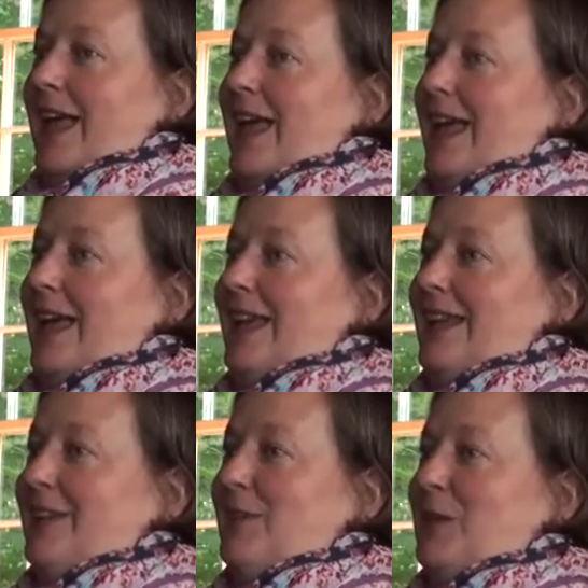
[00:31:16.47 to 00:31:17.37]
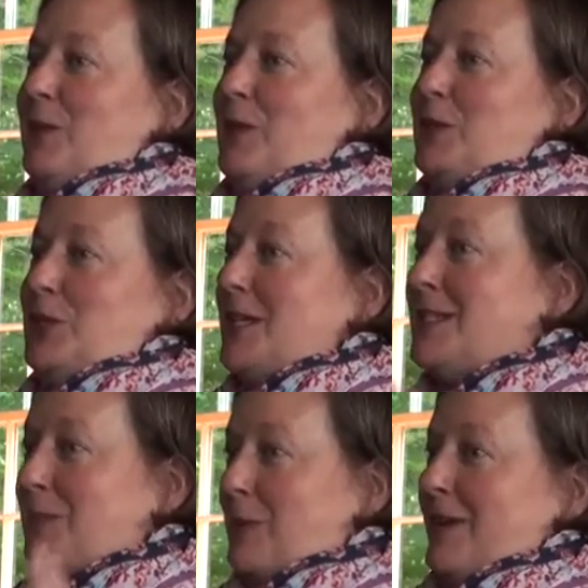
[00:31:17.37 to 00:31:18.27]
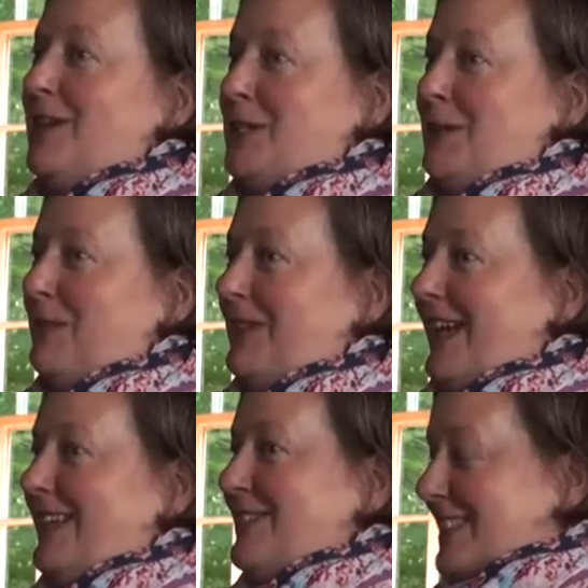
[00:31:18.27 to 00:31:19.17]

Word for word: And when we were just a production plant, it